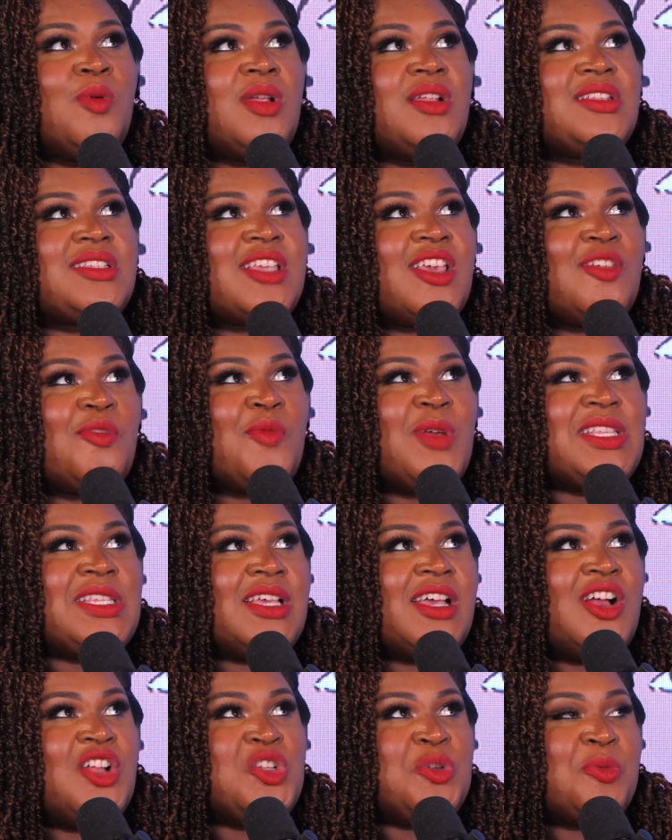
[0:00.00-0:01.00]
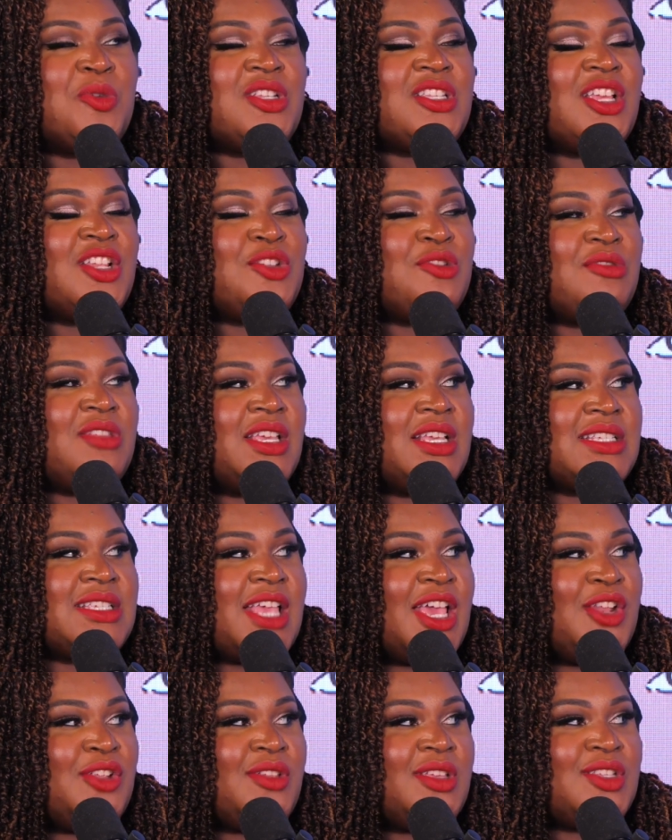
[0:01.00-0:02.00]
a scale of 1 to 100% do you think
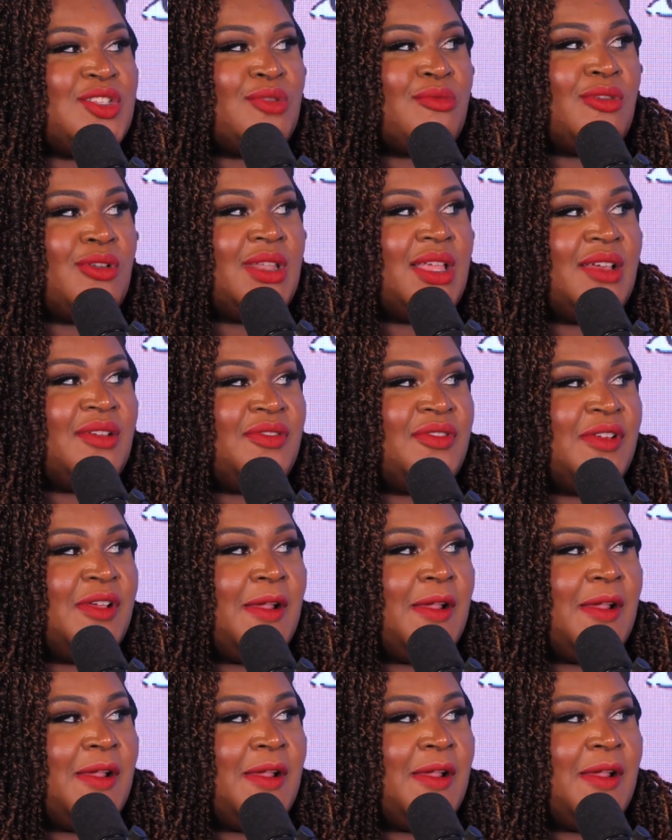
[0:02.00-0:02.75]
Scandal is to real life?